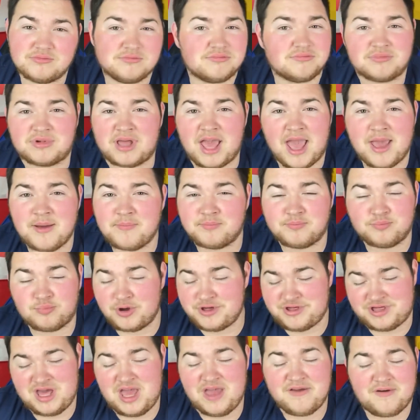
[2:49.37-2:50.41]
Getting
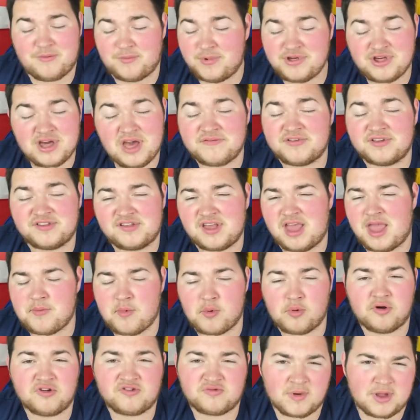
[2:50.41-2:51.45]
whichever team it
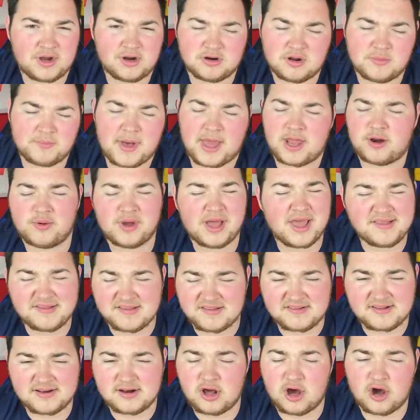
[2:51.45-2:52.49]
was winning on penalties, it's
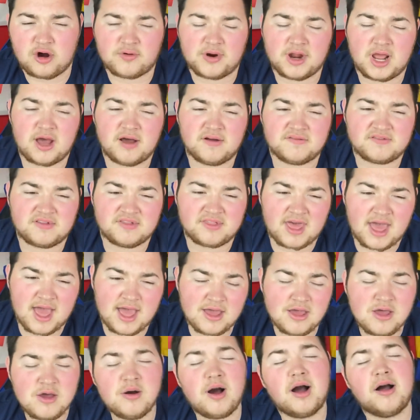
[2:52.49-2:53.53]
a lottery after that.
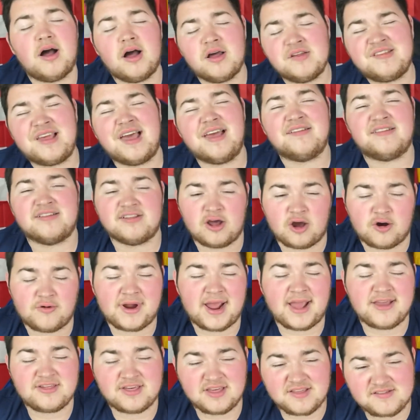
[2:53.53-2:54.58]
Well, I say it's a lottery,
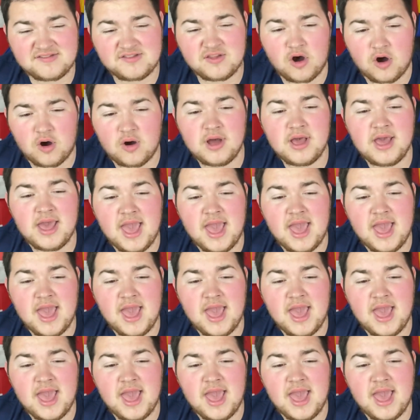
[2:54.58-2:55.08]
actually it's not.